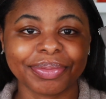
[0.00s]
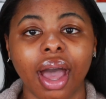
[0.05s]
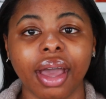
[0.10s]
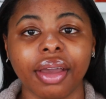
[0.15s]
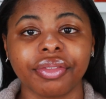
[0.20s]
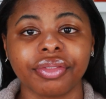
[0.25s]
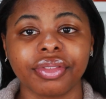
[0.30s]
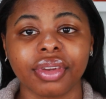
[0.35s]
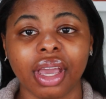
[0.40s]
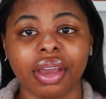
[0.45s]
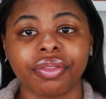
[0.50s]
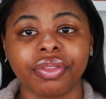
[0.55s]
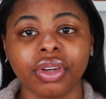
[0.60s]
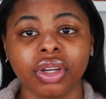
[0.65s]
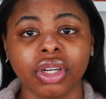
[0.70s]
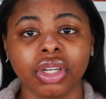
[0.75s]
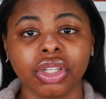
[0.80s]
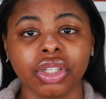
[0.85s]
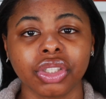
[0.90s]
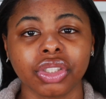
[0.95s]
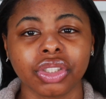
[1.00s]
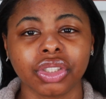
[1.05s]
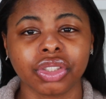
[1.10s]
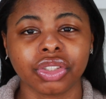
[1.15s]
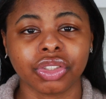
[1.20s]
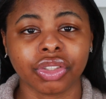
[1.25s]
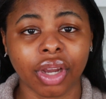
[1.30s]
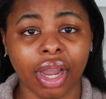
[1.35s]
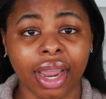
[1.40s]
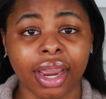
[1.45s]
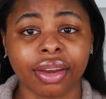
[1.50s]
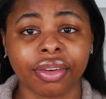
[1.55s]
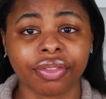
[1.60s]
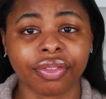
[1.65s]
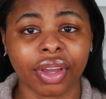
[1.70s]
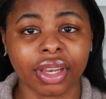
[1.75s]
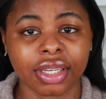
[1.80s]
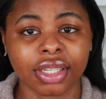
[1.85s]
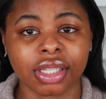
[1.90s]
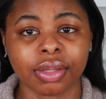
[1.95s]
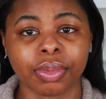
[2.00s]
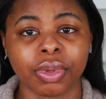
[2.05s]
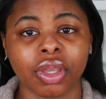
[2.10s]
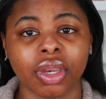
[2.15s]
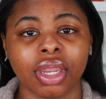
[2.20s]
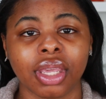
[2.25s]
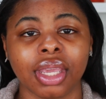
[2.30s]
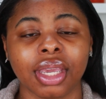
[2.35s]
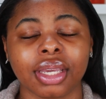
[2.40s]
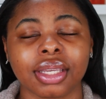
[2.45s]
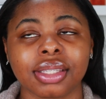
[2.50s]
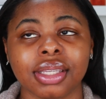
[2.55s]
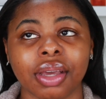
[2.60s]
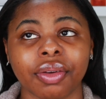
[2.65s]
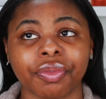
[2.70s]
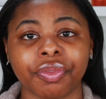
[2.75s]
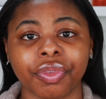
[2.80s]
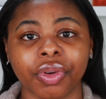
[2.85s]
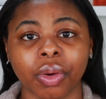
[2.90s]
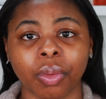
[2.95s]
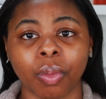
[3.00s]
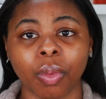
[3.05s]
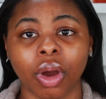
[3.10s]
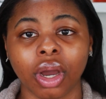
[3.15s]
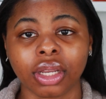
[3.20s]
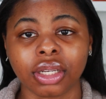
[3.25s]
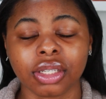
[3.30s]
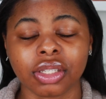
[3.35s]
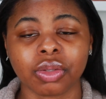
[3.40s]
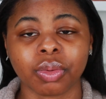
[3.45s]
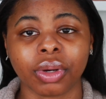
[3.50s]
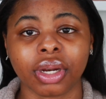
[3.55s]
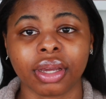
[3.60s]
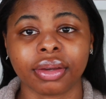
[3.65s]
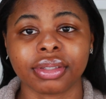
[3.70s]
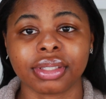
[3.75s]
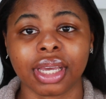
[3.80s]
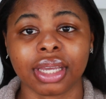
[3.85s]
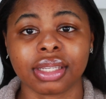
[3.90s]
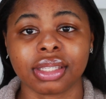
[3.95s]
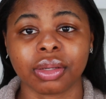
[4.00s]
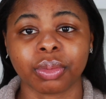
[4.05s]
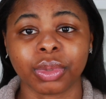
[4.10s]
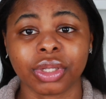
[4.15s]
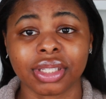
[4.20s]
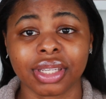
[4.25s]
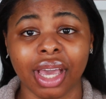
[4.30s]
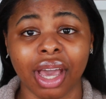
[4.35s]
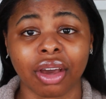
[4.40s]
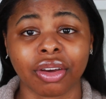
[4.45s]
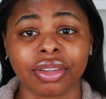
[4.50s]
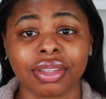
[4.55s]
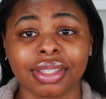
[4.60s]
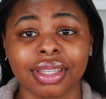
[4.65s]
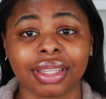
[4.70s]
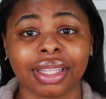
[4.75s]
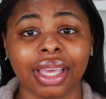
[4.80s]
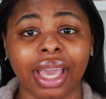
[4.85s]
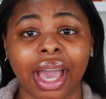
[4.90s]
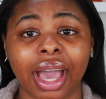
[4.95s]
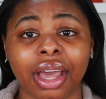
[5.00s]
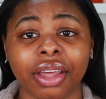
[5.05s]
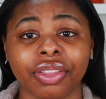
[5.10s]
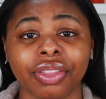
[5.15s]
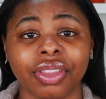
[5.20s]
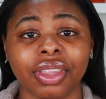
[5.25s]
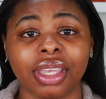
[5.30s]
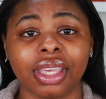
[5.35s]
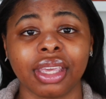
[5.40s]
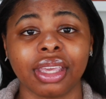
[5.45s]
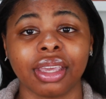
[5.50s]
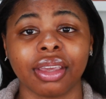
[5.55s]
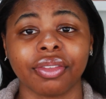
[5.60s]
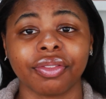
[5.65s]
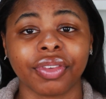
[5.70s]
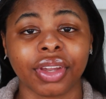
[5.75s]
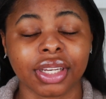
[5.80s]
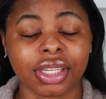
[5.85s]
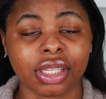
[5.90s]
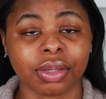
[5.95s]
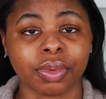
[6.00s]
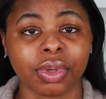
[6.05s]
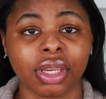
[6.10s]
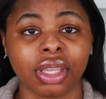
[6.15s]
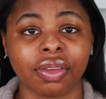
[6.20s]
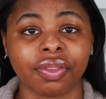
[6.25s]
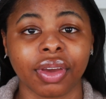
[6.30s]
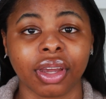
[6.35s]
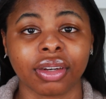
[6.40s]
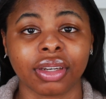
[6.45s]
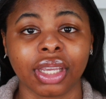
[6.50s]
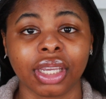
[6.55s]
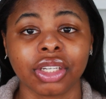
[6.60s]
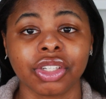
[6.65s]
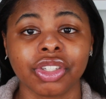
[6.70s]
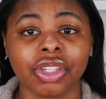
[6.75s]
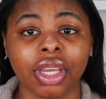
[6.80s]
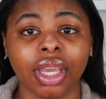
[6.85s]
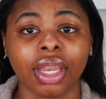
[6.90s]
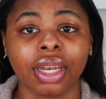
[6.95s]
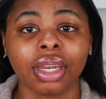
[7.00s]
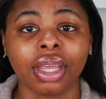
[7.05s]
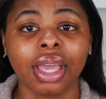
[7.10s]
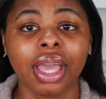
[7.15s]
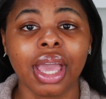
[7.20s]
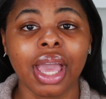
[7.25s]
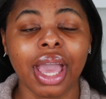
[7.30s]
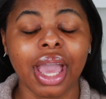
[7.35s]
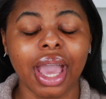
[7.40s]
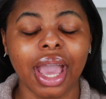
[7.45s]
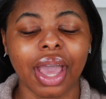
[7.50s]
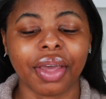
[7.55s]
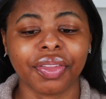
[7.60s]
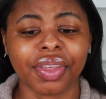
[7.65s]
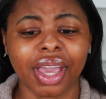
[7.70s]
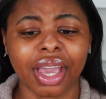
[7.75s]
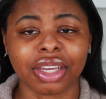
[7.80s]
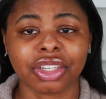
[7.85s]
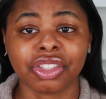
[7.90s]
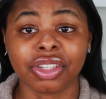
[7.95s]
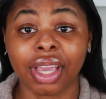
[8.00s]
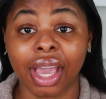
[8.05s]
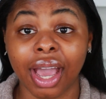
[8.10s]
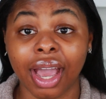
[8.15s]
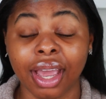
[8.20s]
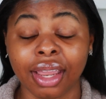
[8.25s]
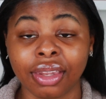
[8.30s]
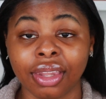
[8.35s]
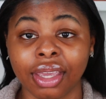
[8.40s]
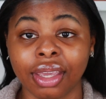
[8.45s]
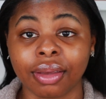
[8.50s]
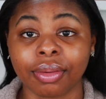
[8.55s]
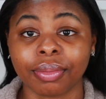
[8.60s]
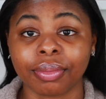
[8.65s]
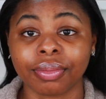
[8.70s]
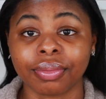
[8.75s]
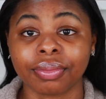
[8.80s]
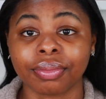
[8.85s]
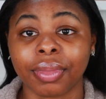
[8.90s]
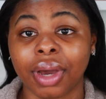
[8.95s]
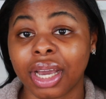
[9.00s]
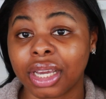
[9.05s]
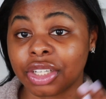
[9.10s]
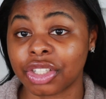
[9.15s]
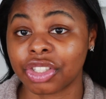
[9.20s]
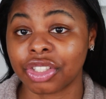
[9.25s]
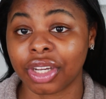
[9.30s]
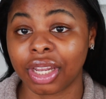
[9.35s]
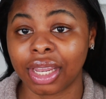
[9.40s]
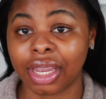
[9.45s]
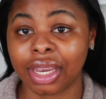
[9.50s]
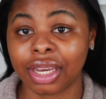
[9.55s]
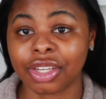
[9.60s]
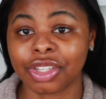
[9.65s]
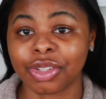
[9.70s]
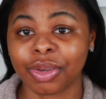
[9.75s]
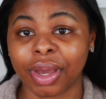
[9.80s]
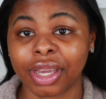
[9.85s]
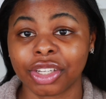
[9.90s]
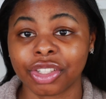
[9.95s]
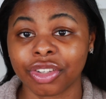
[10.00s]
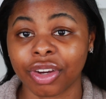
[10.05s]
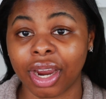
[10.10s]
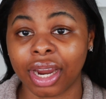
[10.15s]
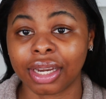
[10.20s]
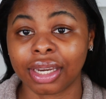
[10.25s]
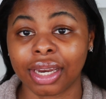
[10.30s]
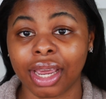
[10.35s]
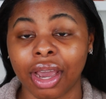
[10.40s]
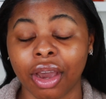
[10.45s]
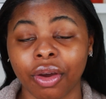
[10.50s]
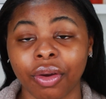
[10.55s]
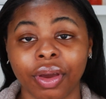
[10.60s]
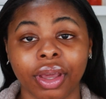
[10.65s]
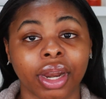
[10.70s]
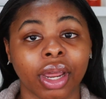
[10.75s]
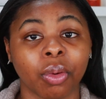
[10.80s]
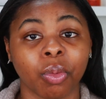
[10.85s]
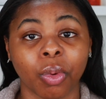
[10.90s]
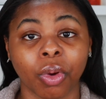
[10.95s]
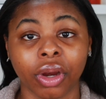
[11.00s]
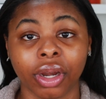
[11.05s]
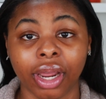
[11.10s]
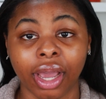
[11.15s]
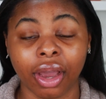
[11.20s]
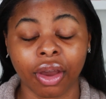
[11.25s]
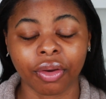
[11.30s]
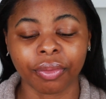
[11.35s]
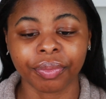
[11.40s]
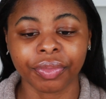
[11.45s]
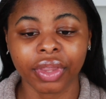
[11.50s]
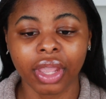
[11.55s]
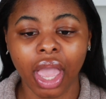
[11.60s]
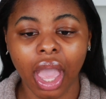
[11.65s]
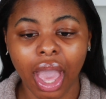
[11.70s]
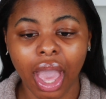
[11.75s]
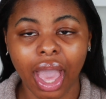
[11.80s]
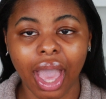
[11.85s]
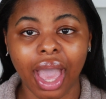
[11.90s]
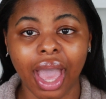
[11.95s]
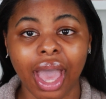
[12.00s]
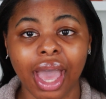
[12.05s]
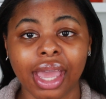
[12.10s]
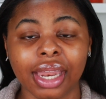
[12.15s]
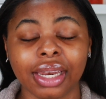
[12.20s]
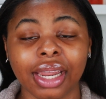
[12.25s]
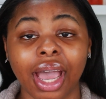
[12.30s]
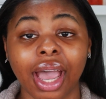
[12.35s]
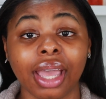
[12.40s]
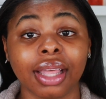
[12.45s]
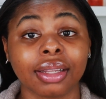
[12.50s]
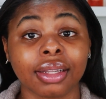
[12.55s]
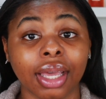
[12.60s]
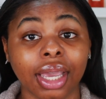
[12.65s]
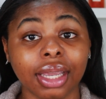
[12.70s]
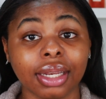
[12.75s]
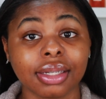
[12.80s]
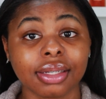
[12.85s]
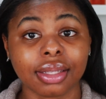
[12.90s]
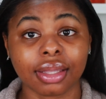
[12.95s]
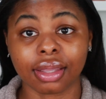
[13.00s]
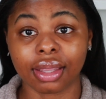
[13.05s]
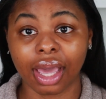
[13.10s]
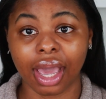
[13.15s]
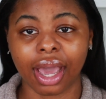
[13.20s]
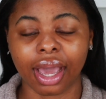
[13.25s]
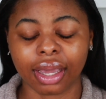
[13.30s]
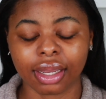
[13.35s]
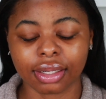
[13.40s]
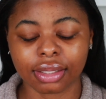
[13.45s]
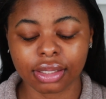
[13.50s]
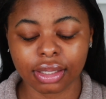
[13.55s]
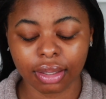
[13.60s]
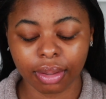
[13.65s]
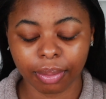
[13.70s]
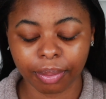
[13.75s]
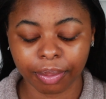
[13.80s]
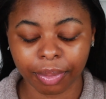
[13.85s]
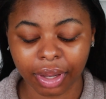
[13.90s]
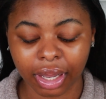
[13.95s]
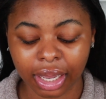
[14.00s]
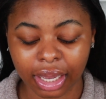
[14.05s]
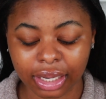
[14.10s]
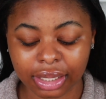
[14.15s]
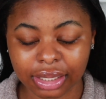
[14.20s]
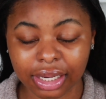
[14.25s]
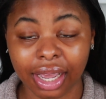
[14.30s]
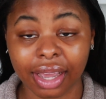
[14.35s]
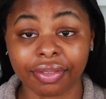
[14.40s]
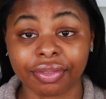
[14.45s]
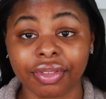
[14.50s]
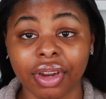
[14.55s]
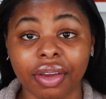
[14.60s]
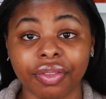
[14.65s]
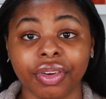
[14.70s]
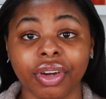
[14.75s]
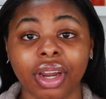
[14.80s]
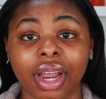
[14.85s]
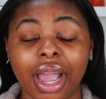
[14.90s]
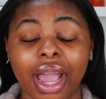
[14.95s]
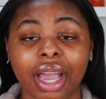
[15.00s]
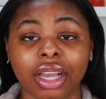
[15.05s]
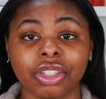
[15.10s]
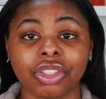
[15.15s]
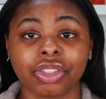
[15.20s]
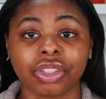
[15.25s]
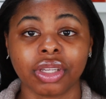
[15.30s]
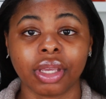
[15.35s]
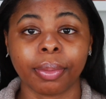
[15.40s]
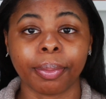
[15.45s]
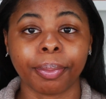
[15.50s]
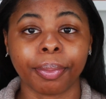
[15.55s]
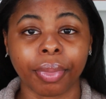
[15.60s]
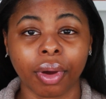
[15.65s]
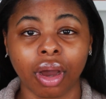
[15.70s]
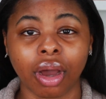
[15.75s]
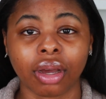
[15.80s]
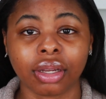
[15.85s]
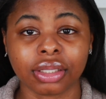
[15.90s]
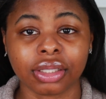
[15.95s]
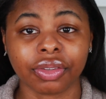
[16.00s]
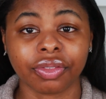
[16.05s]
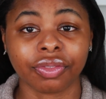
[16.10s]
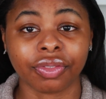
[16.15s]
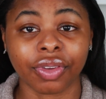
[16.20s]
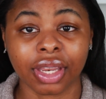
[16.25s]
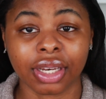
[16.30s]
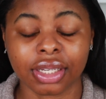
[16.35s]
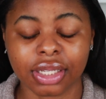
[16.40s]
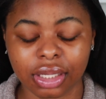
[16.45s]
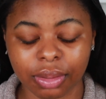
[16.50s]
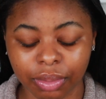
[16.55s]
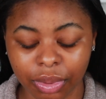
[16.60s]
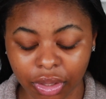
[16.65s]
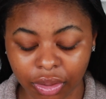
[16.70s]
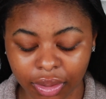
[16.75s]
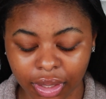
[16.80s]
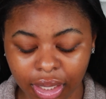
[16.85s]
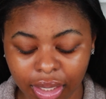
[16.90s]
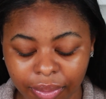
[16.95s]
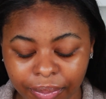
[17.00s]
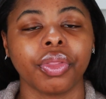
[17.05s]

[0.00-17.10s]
I've never tried Fenty Beauty except for once when I was at someone's house and they had the Fenty Beauty foundation, and they actually had like my shade, so I tried it out and I wore it out and I liked that, but I've never actually bought Fenty Beauty.